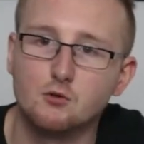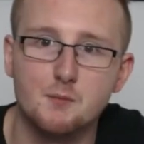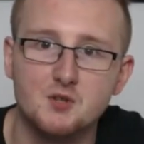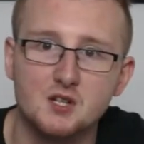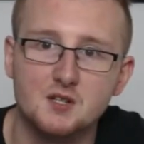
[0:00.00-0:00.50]

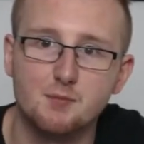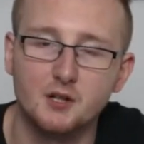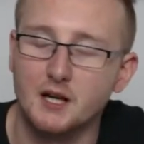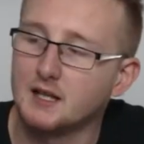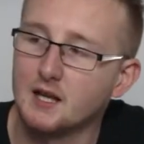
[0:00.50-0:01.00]
Grip6,
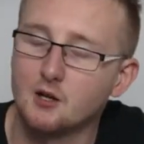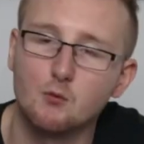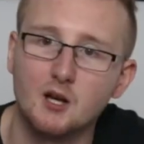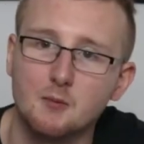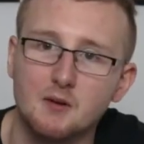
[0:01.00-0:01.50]
but I cannot
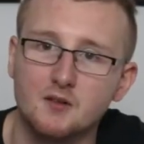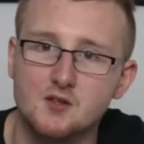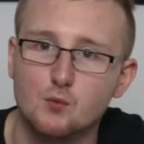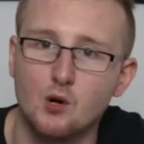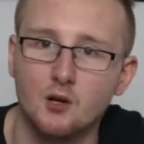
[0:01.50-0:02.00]
recommend
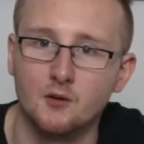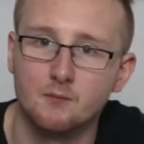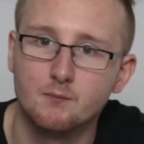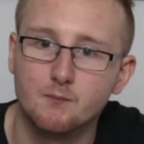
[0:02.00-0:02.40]
this wallet.